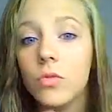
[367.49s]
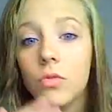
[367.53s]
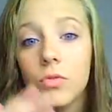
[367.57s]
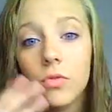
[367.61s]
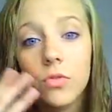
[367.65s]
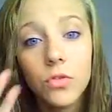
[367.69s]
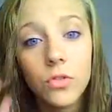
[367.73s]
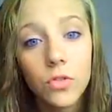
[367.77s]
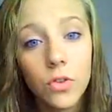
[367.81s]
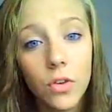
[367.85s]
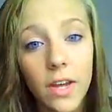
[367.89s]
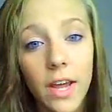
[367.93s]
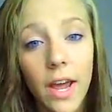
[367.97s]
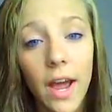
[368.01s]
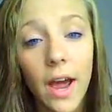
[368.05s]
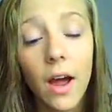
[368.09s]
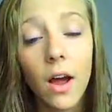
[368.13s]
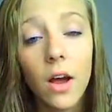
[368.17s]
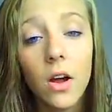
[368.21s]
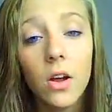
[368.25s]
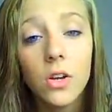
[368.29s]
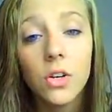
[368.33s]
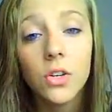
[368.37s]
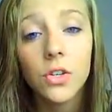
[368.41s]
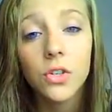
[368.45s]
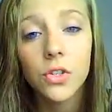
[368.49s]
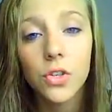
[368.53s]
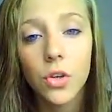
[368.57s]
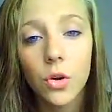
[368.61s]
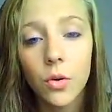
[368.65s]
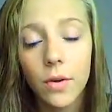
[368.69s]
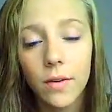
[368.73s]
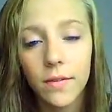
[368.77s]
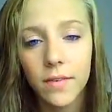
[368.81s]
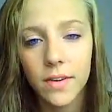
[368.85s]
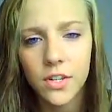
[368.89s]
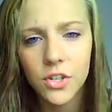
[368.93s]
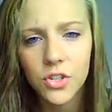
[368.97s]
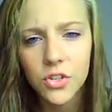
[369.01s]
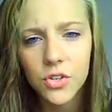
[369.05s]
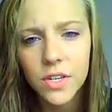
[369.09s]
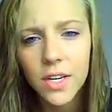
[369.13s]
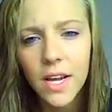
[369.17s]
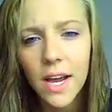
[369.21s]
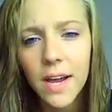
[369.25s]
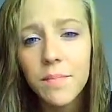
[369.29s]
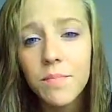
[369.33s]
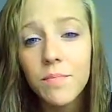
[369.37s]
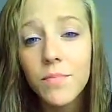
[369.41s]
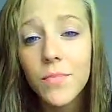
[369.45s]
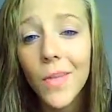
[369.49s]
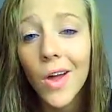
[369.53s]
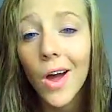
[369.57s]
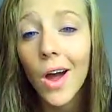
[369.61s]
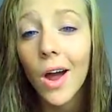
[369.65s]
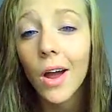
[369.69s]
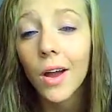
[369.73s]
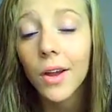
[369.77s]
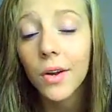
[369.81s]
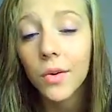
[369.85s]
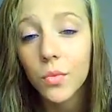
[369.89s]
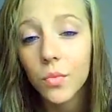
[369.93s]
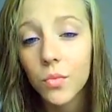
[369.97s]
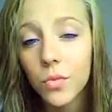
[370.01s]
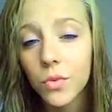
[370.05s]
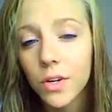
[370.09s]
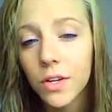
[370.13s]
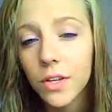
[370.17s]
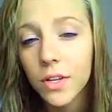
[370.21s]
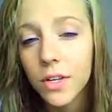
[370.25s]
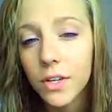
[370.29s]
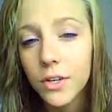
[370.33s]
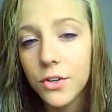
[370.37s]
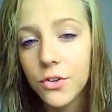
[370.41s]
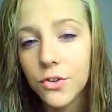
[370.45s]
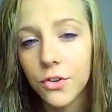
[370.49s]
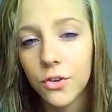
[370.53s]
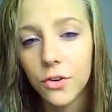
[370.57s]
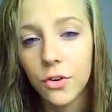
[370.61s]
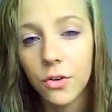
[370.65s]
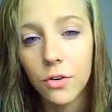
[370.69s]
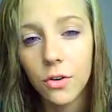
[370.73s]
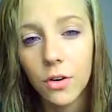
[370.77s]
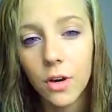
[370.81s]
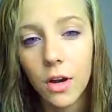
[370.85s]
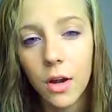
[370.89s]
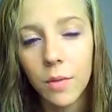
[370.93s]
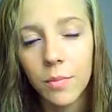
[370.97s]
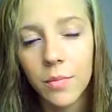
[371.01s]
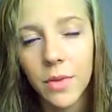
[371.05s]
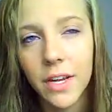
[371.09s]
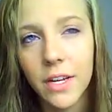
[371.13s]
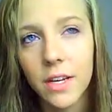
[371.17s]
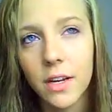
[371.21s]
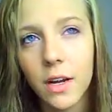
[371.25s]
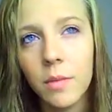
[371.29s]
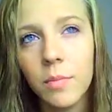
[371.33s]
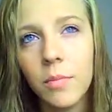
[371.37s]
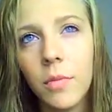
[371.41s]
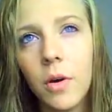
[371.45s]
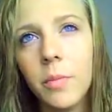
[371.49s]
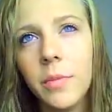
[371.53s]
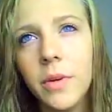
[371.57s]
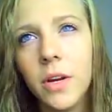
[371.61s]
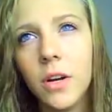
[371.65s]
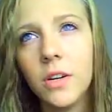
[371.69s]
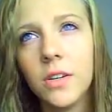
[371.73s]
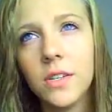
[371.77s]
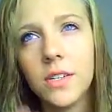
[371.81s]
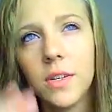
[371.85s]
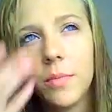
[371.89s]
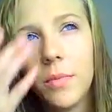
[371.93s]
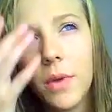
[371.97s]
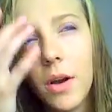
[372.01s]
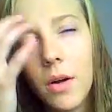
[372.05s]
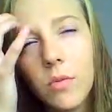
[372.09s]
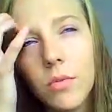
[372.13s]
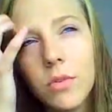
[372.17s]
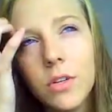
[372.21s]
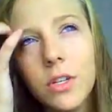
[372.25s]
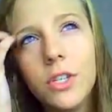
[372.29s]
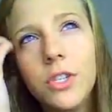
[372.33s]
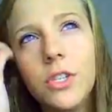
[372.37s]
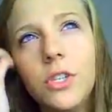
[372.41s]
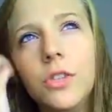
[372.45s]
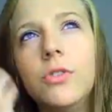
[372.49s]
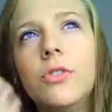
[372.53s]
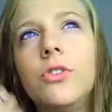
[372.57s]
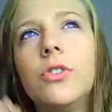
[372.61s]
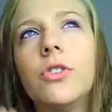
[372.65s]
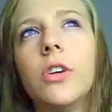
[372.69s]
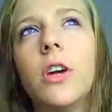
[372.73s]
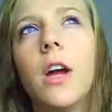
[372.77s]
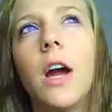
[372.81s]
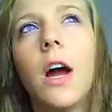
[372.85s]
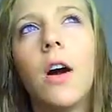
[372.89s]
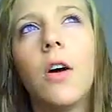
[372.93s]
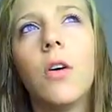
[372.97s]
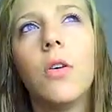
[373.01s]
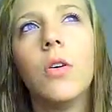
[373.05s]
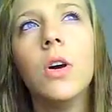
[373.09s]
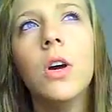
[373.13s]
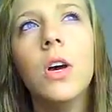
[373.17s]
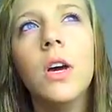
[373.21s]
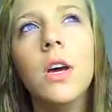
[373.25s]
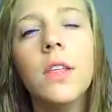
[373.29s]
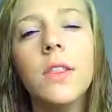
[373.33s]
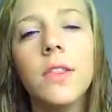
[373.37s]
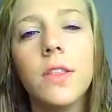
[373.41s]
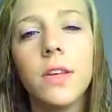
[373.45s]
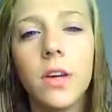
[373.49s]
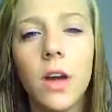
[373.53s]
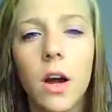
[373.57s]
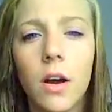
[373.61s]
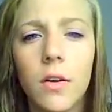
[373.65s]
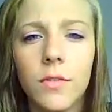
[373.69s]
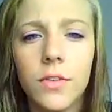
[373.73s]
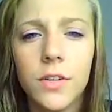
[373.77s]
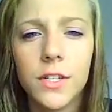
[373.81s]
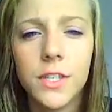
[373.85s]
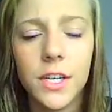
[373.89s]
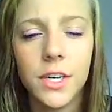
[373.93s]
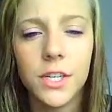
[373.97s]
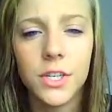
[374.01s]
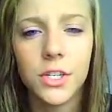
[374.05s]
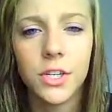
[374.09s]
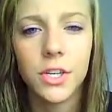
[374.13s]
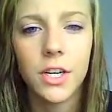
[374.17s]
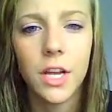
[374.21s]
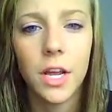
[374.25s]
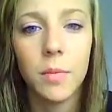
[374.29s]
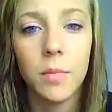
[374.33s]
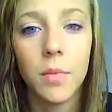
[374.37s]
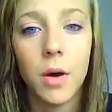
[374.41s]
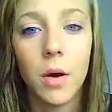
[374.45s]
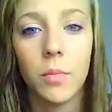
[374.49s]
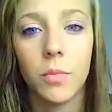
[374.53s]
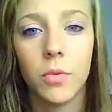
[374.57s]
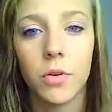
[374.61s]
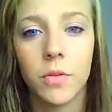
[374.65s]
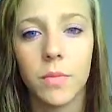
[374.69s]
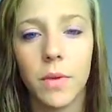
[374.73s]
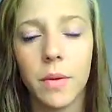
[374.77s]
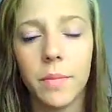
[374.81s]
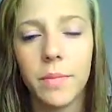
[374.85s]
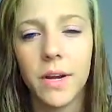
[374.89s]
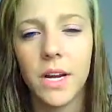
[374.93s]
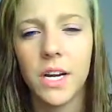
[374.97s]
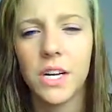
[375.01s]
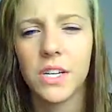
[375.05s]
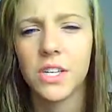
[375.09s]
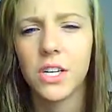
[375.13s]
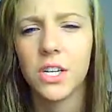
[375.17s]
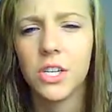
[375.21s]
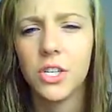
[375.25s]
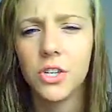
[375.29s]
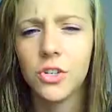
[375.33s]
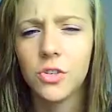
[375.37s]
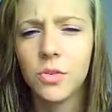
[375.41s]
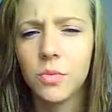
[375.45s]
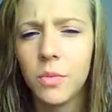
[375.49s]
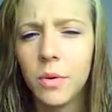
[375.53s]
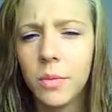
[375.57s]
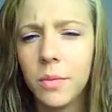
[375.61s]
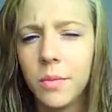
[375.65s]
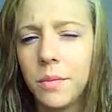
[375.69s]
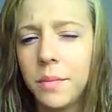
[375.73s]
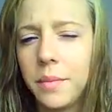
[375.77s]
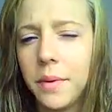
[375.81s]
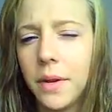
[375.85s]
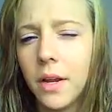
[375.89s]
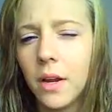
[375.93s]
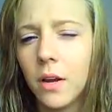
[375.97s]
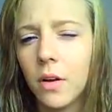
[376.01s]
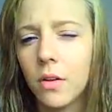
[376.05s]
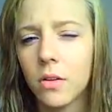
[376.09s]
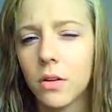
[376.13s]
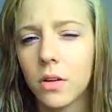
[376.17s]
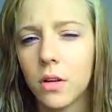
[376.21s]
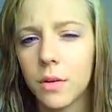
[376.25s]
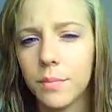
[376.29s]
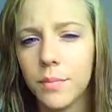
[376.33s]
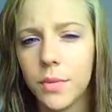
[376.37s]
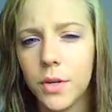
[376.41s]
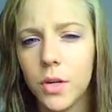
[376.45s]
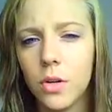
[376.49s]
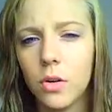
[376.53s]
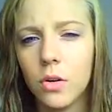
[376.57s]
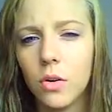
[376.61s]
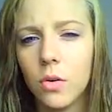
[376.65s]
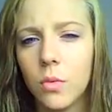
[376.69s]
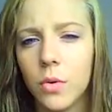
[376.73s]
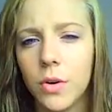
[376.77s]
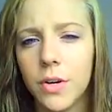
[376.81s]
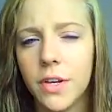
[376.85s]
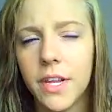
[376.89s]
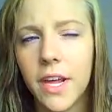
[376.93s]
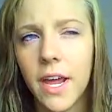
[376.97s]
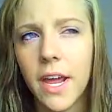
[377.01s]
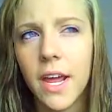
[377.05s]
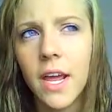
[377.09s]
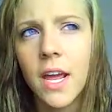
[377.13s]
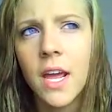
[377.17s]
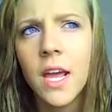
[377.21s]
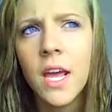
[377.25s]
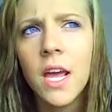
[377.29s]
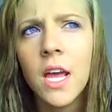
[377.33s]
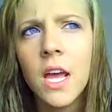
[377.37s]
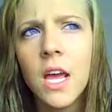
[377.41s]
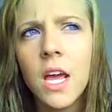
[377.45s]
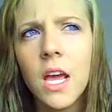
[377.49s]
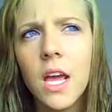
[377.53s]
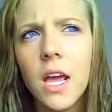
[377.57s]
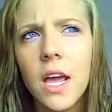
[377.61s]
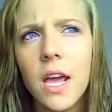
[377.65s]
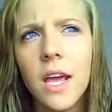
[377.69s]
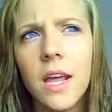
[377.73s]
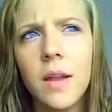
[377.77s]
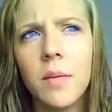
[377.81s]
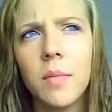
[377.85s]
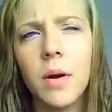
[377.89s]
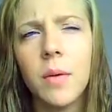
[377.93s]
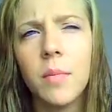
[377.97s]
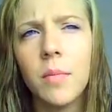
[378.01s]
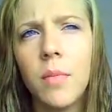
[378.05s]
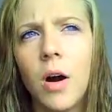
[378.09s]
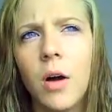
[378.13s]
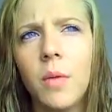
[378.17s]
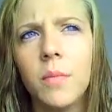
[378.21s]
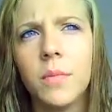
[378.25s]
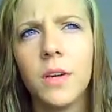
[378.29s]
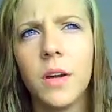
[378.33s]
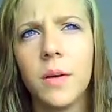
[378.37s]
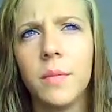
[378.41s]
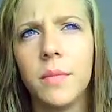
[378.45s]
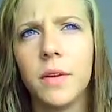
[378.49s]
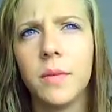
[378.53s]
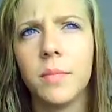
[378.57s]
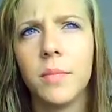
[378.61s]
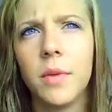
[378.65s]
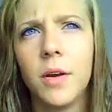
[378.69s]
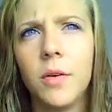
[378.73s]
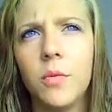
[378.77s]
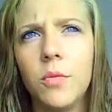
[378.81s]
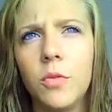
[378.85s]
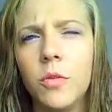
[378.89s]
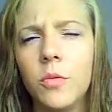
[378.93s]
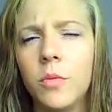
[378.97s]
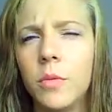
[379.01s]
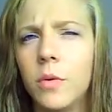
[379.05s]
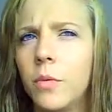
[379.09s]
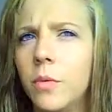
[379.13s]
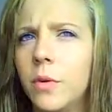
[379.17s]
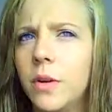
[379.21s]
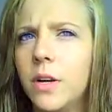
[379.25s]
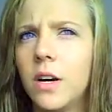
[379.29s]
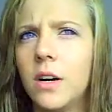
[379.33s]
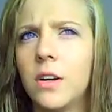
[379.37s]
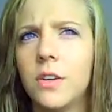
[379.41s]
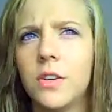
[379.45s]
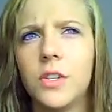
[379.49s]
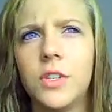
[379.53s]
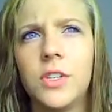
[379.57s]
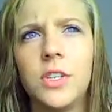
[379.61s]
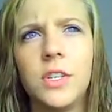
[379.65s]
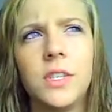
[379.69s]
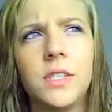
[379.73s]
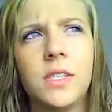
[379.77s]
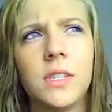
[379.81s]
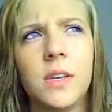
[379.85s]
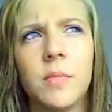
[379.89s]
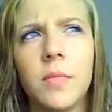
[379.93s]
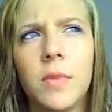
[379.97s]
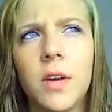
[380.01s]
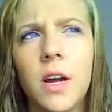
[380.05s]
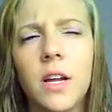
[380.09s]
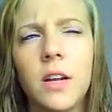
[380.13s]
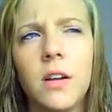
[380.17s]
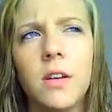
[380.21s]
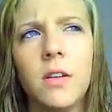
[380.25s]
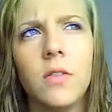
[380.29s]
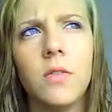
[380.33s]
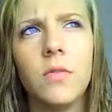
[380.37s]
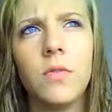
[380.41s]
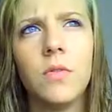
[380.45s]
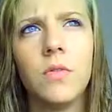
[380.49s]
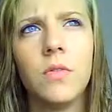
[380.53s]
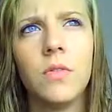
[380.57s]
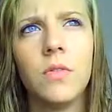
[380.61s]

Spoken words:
So yeah, so eventually I'm not really sure, I'll be honest, I'm not really too sure how the conversation came up with my parents. I just remember being on the computer one day and my mom coming in my room, and we got into some kind of